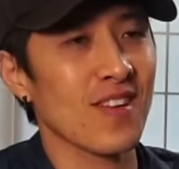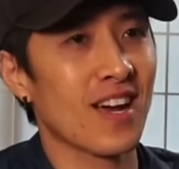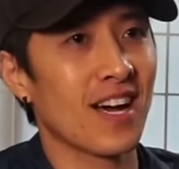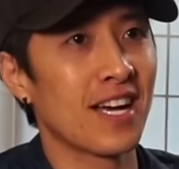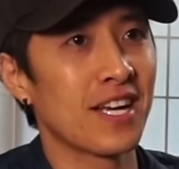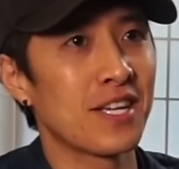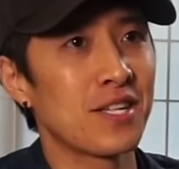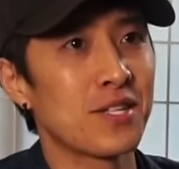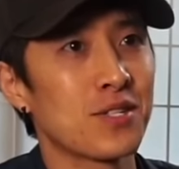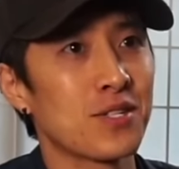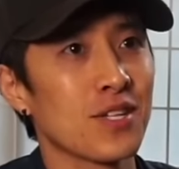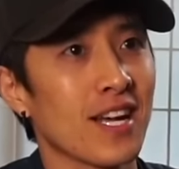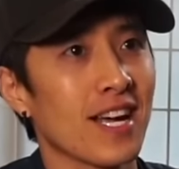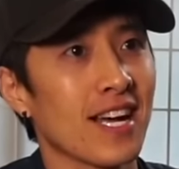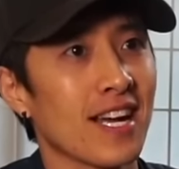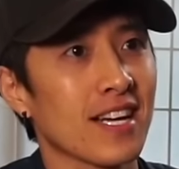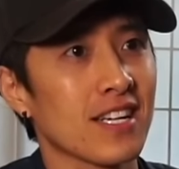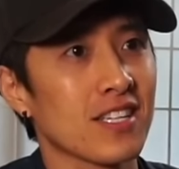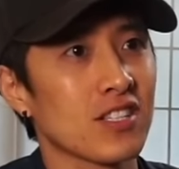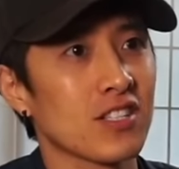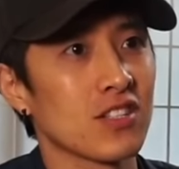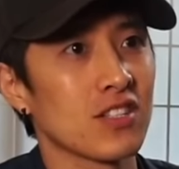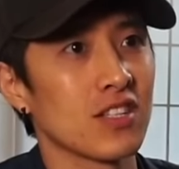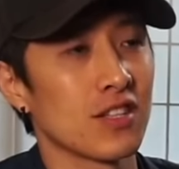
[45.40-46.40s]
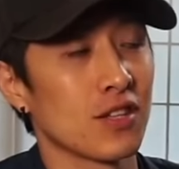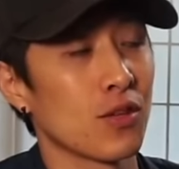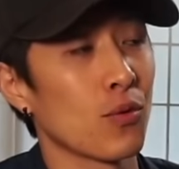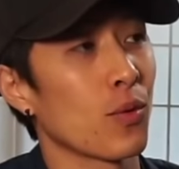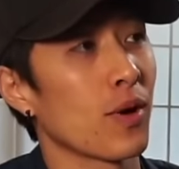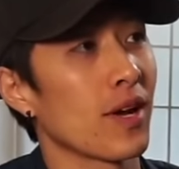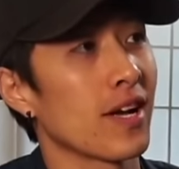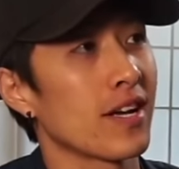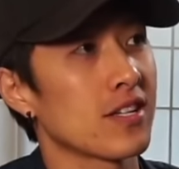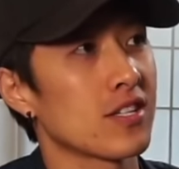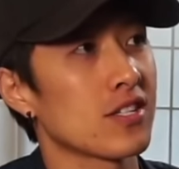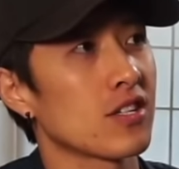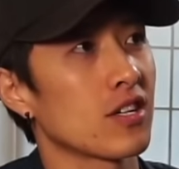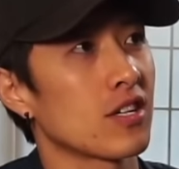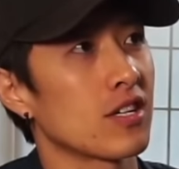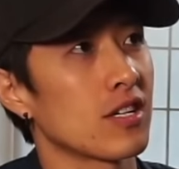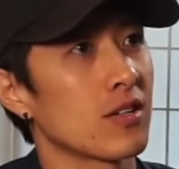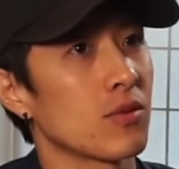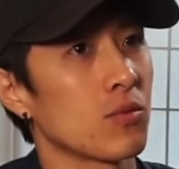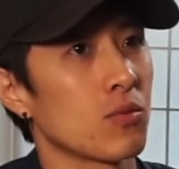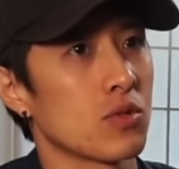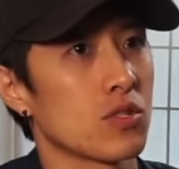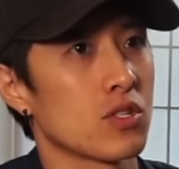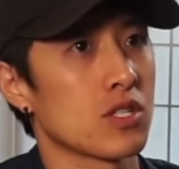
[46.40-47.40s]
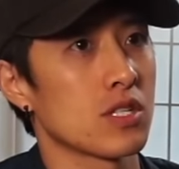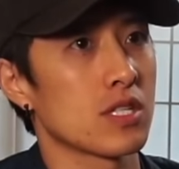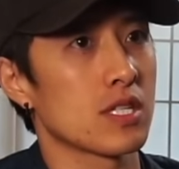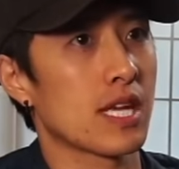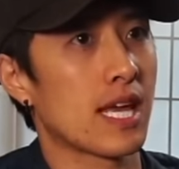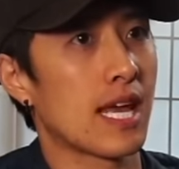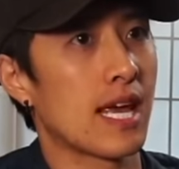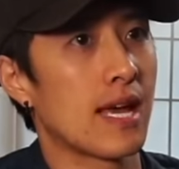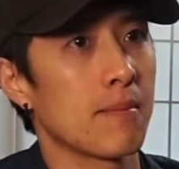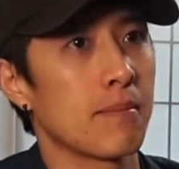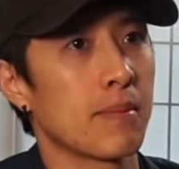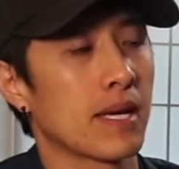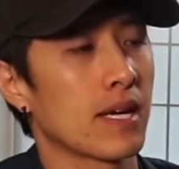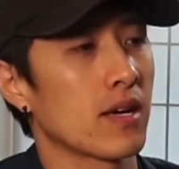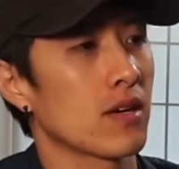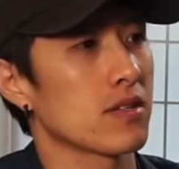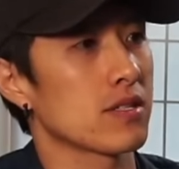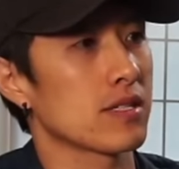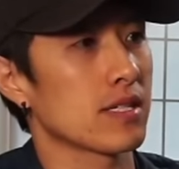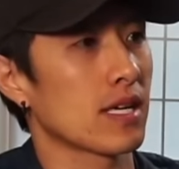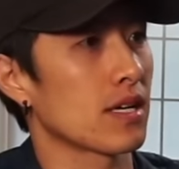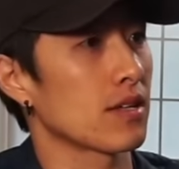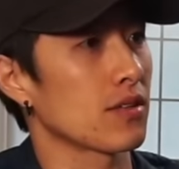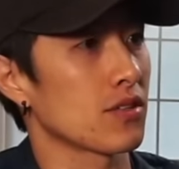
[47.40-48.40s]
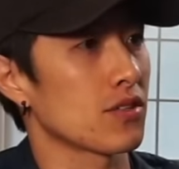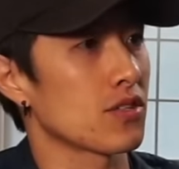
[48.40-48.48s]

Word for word: I used to actually the way I started was just camping outside in the